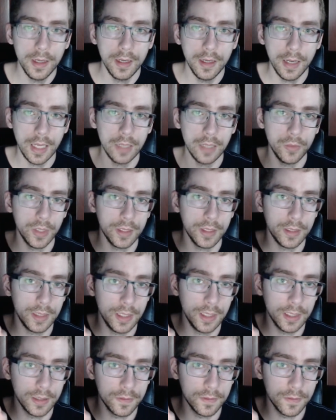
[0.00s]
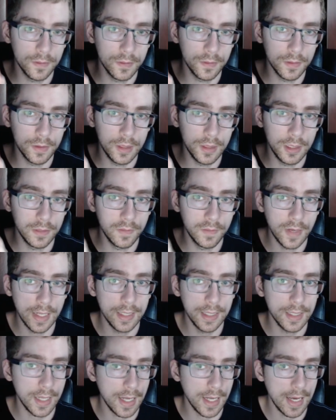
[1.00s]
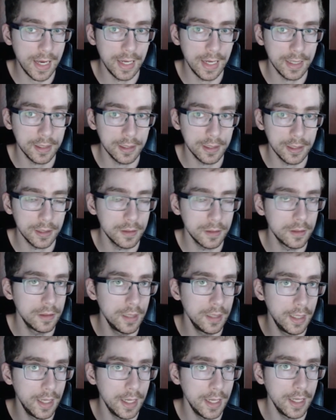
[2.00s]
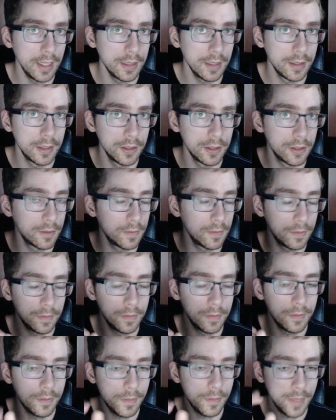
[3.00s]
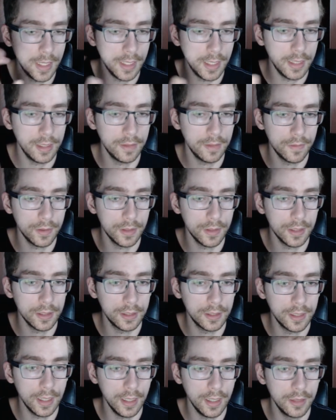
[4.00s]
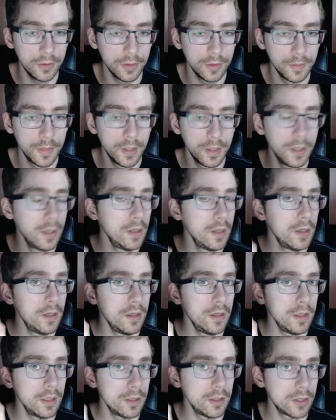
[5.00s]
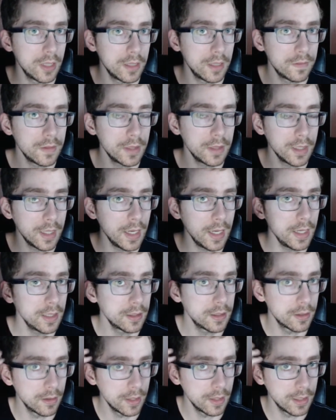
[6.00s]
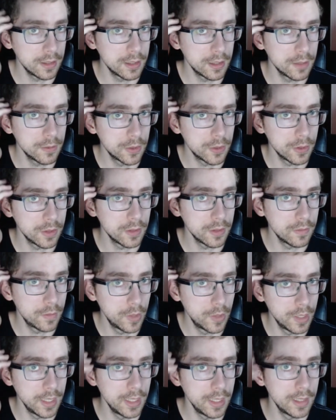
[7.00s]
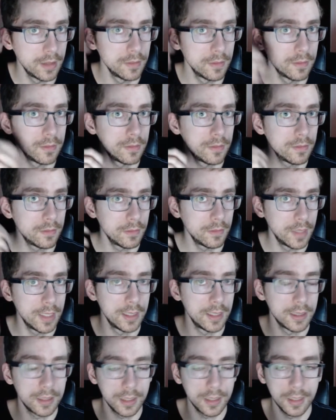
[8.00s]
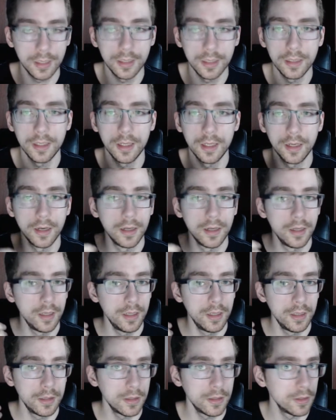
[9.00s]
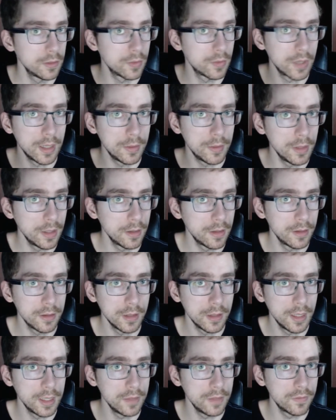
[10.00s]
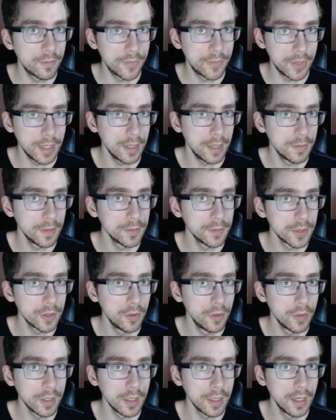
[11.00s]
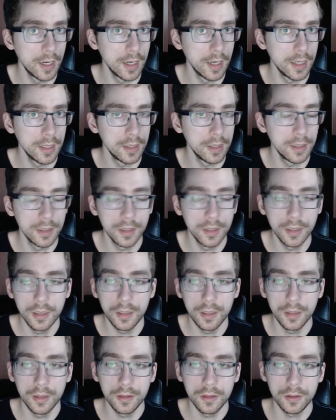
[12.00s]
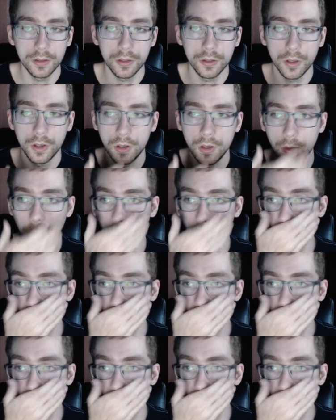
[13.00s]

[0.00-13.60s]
And with these violent acts today, there's many different things tied to them. It is often the case they're on some sort of brain medicine, and there's probably other life problems going on. So